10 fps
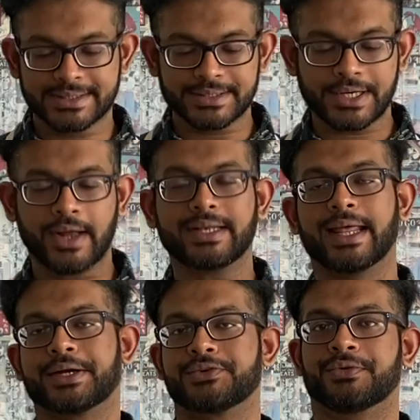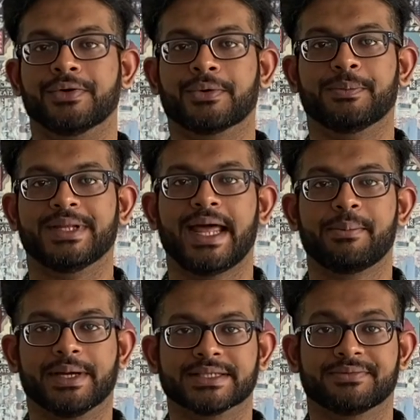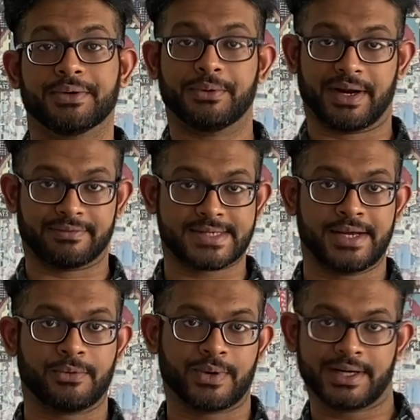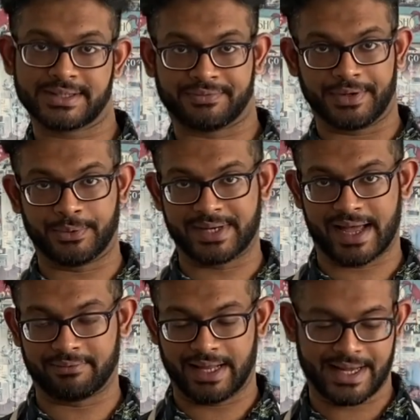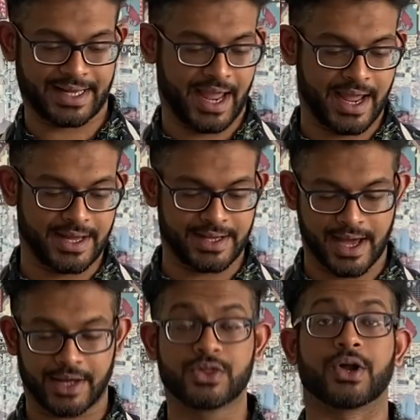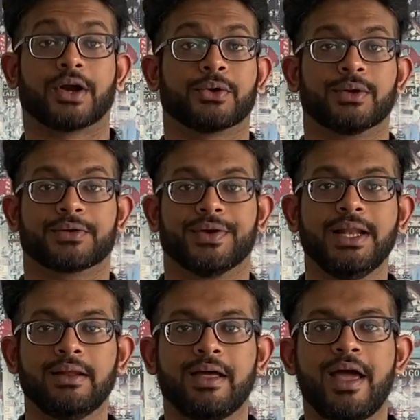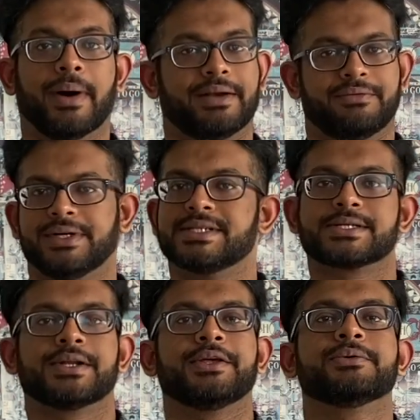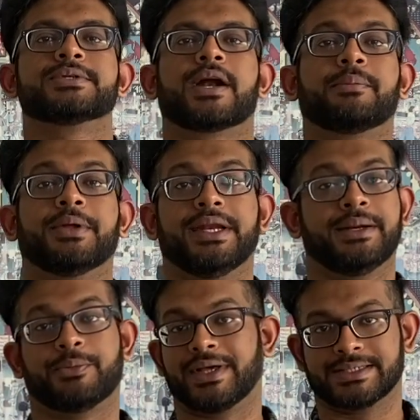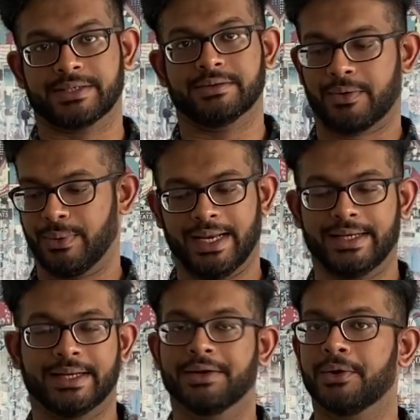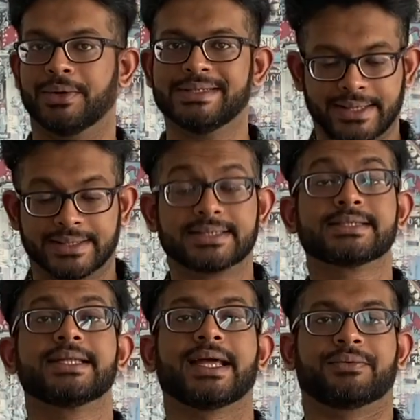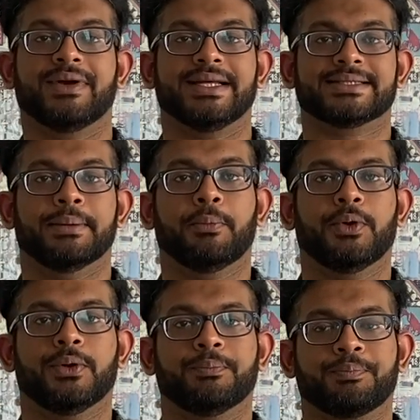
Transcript: is not like a true Koobideh because we don't have skewers, we don't have like a charcoal grill, but we're just gonna use our panini press to grill it indoors. This is like really simple.